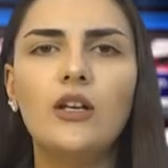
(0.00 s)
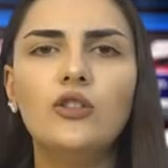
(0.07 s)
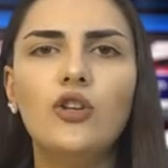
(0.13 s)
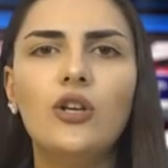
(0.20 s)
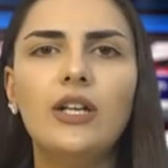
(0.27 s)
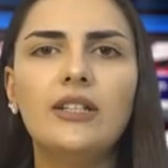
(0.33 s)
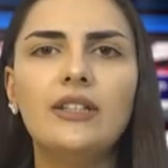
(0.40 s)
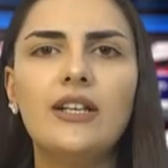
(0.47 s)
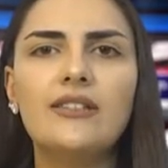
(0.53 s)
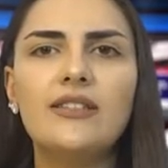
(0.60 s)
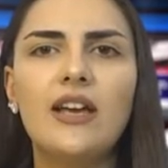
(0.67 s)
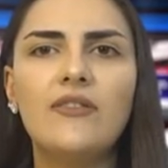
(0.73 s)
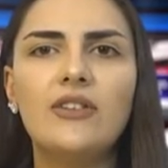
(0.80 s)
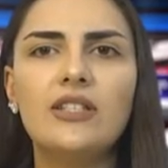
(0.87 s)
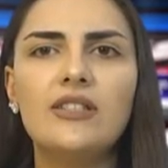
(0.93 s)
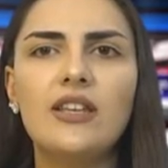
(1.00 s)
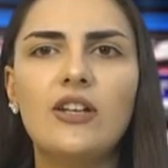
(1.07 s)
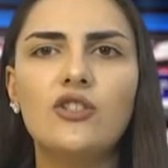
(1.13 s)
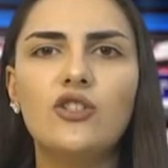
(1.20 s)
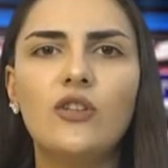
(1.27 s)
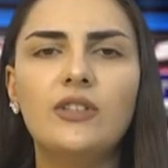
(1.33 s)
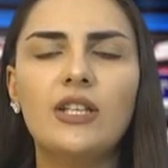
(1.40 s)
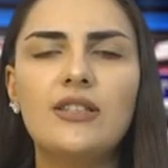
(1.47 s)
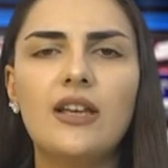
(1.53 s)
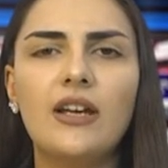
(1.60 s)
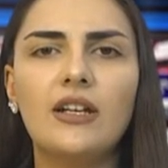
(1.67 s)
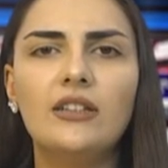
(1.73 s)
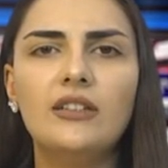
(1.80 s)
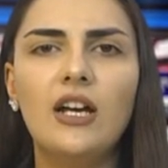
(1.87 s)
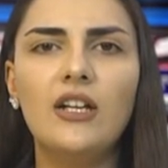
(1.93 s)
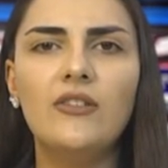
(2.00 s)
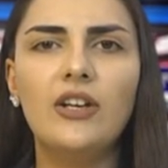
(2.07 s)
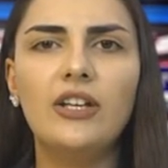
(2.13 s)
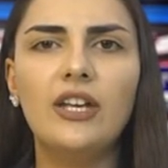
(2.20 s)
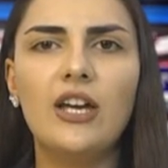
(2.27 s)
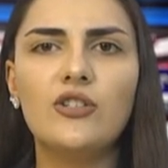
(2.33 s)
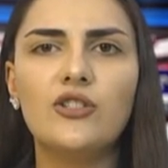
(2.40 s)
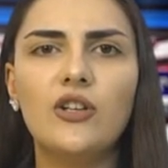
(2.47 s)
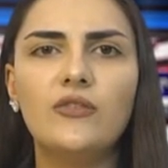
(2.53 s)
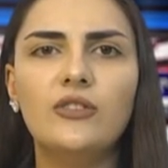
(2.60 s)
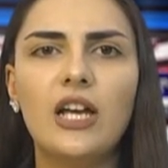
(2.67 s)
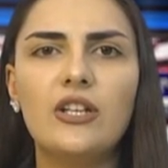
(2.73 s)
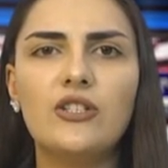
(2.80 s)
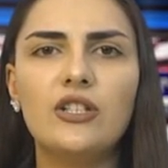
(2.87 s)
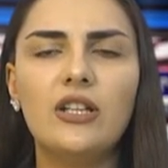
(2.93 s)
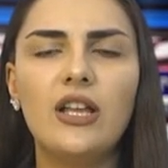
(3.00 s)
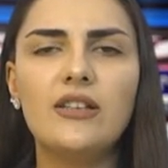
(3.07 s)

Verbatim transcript: during the seventh session of the Second Convocation of National